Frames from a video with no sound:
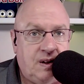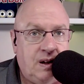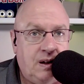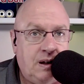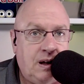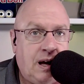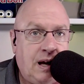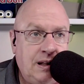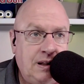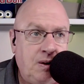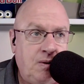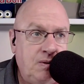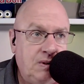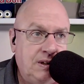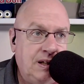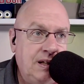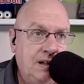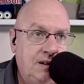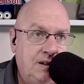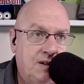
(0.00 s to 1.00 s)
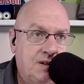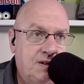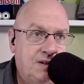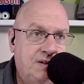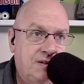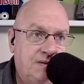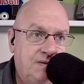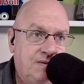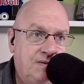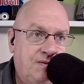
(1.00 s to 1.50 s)
I don't think there's
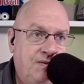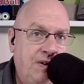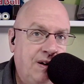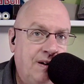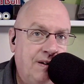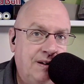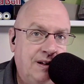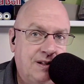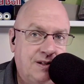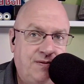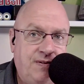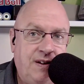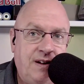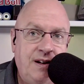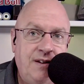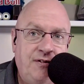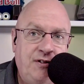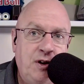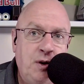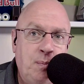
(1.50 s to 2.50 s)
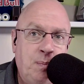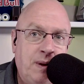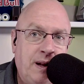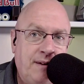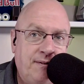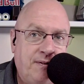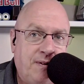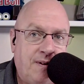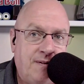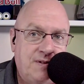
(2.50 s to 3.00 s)
very, there's very few
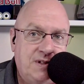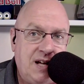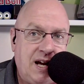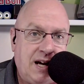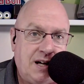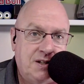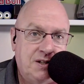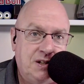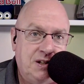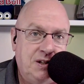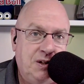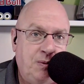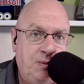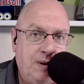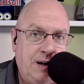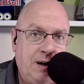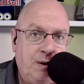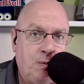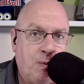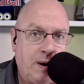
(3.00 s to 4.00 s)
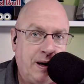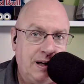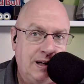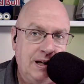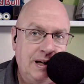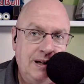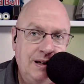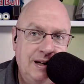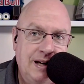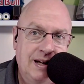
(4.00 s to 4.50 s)
platforms actually do any
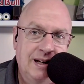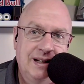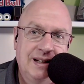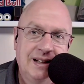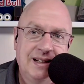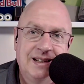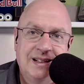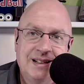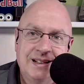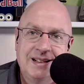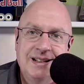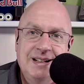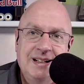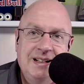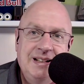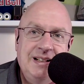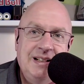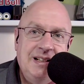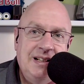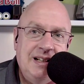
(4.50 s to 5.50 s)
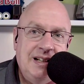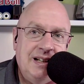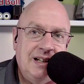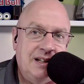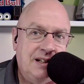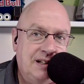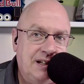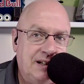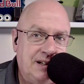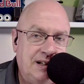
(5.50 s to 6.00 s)
ranking.
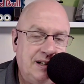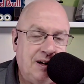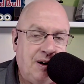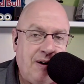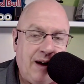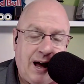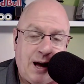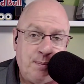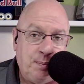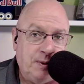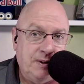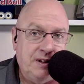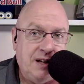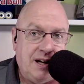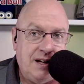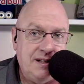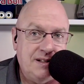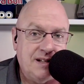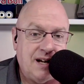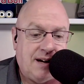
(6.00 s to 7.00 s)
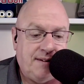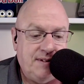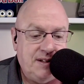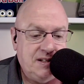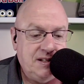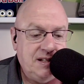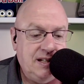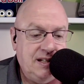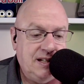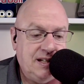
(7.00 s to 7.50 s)
There, you know, Apple does
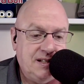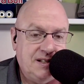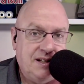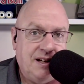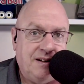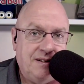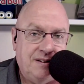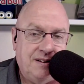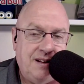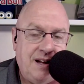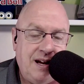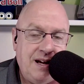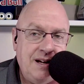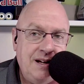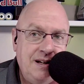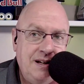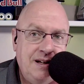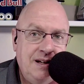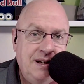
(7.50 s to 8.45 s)
obviously does their thing, right.